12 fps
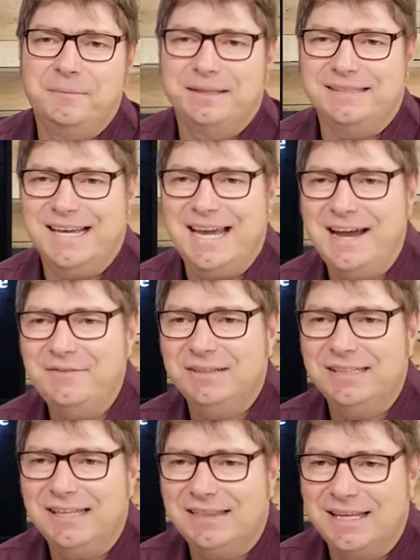but the
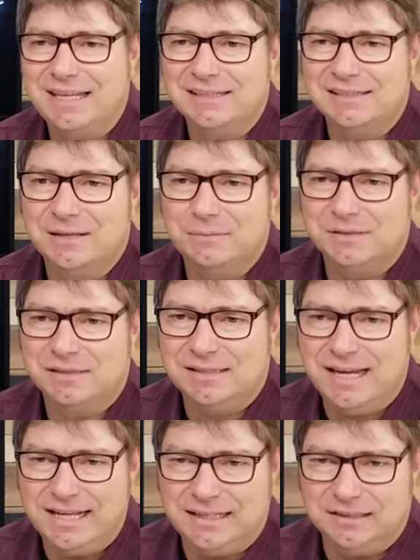heavenly things
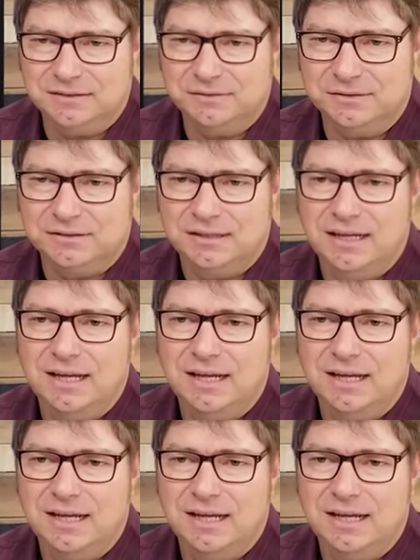themselves